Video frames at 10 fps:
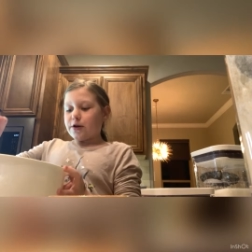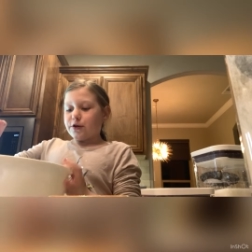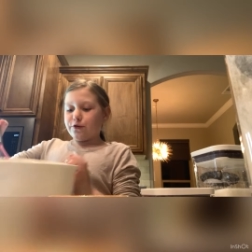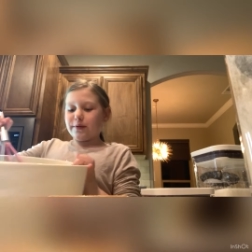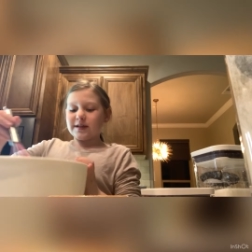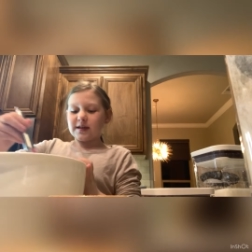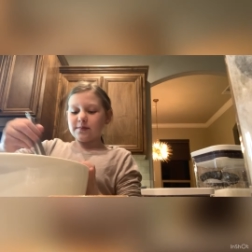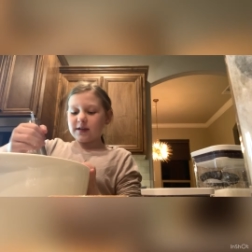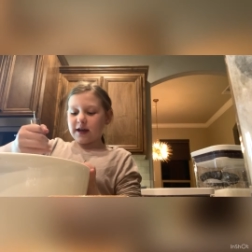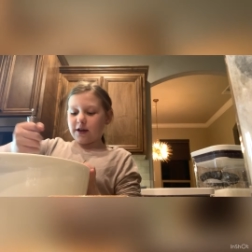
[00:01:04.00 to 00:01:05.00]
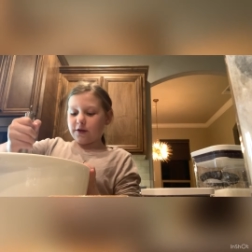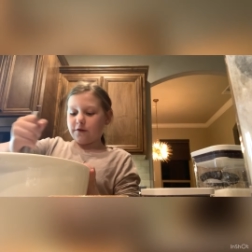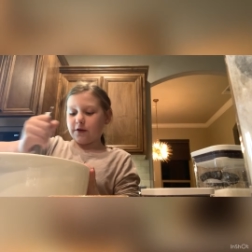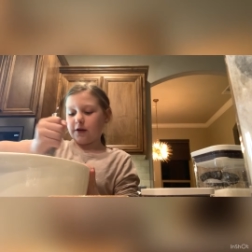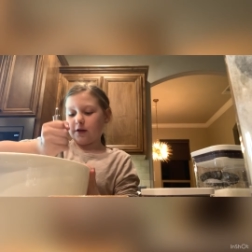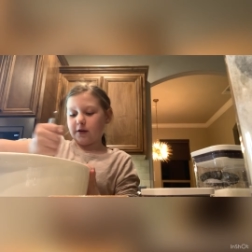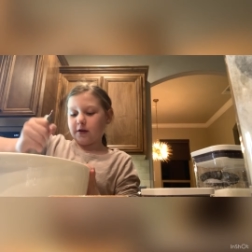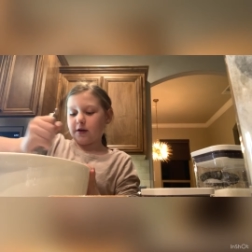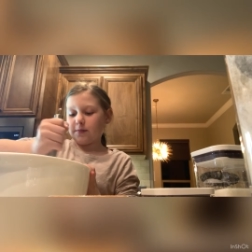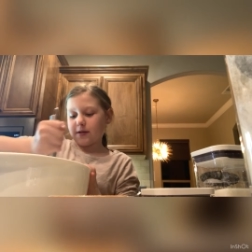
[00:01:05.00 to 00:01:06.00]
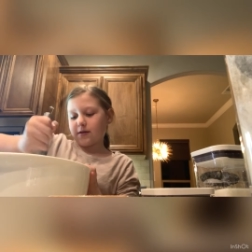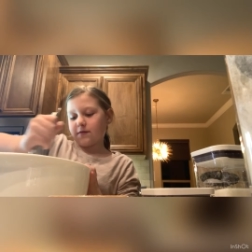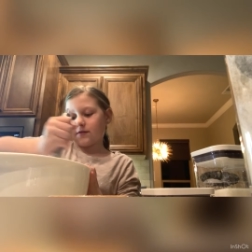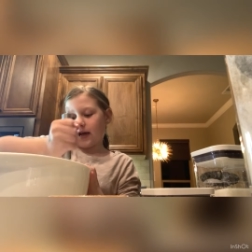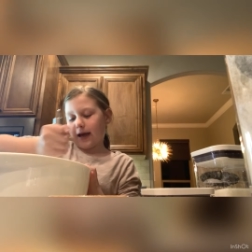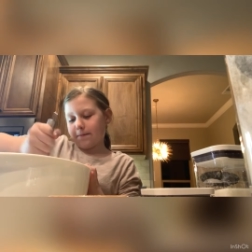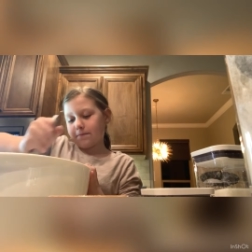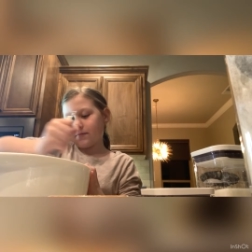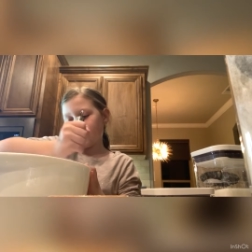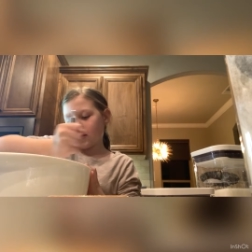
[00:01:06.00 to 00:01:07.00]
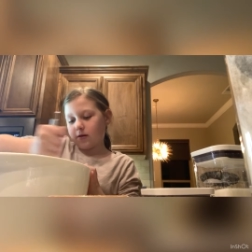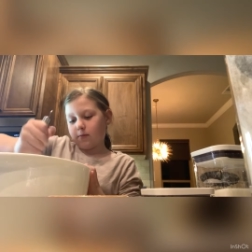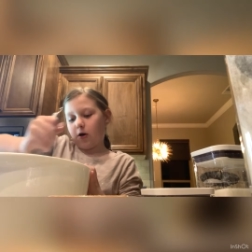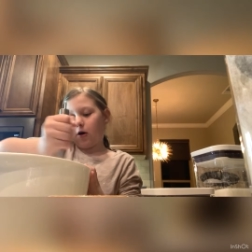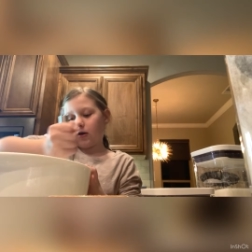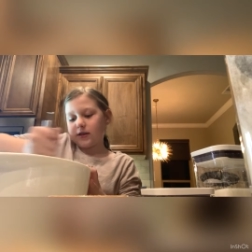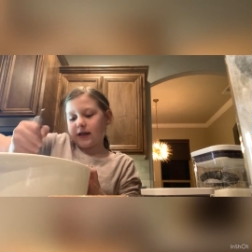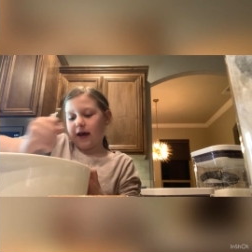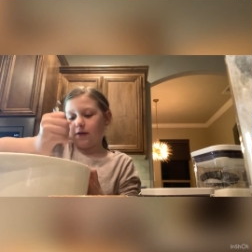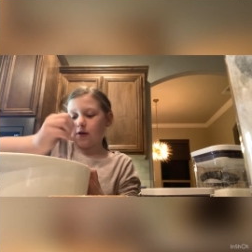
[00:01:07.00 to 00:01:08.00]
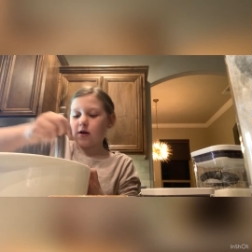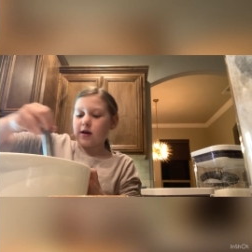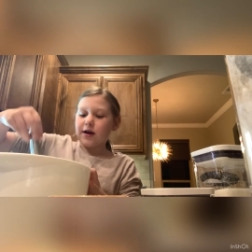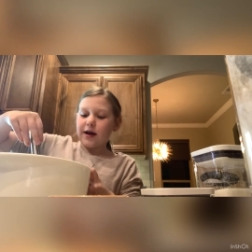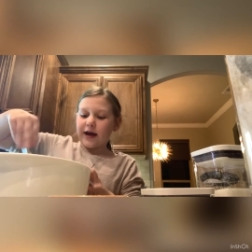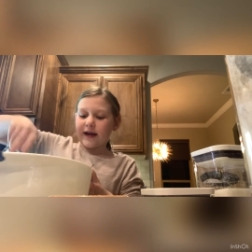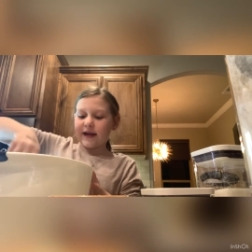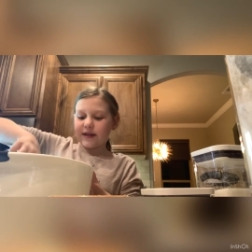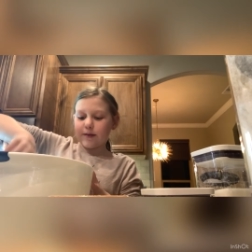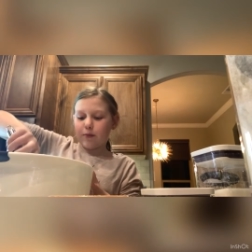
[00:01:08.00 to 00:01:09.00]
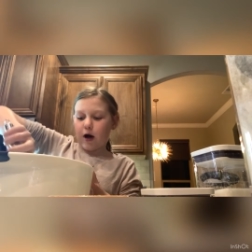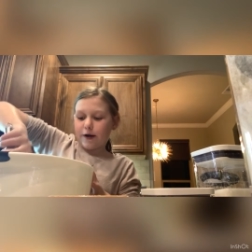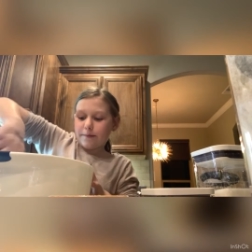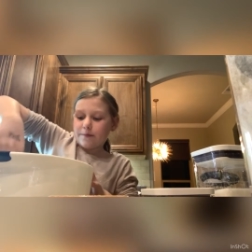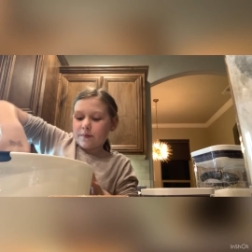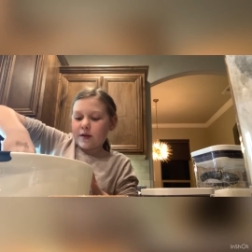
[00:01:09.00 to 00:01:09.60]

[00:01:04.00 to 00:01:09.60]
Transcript: you whisk them together for a good amount of time them all together and get the bottom.